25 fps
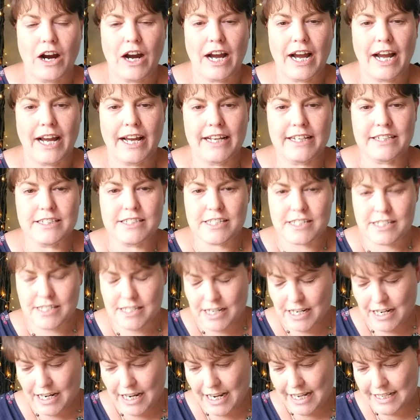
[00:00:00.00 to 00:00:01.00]
And
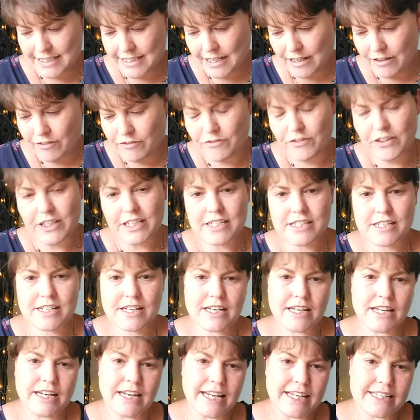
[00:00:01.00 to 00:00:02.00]
as our feet
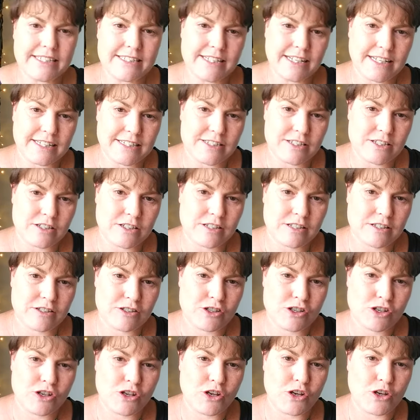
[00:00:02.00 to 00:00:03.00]
connect us
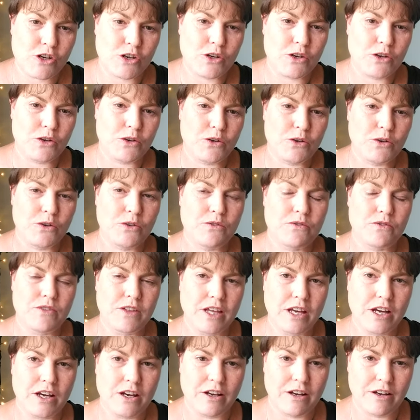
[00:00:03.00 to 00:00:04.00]
to
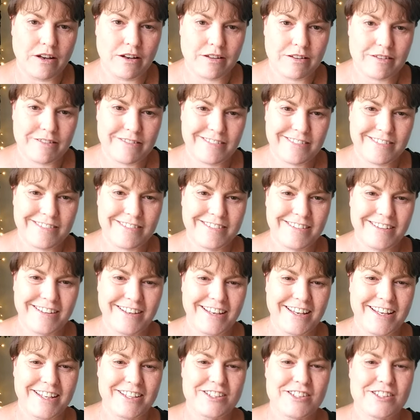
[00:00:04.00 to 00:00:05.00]
the earth,
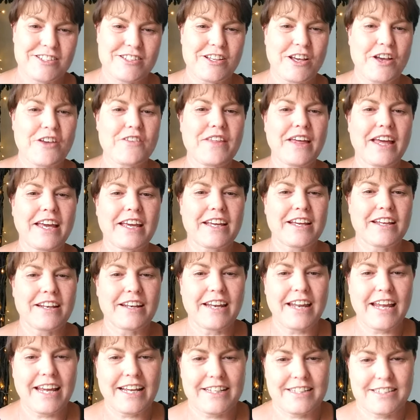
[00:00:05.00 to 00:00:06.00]
so they
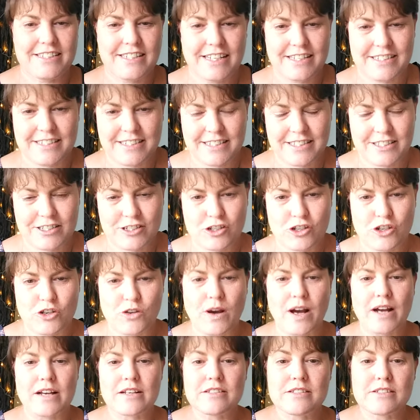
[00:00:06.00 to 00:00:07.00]
connect us to
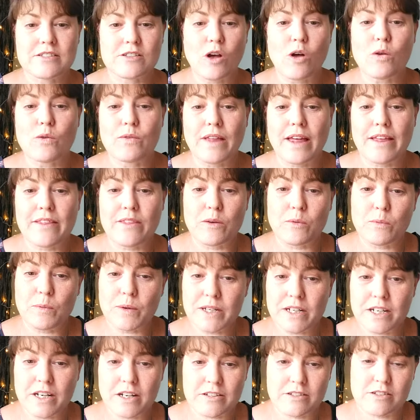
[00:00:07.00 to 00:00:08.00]
our soul. They're the
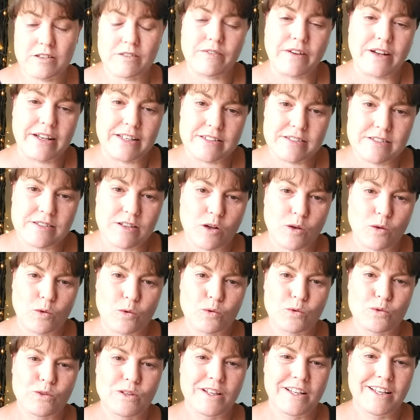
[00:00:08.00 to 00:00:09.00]
windows of our
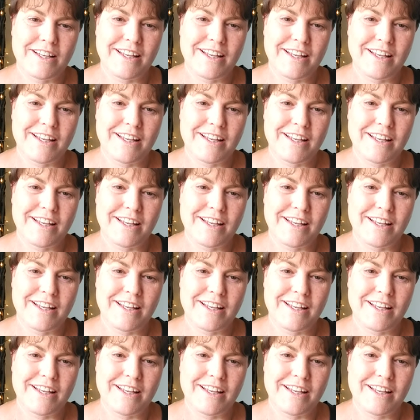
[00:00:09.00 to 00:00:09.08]
soul.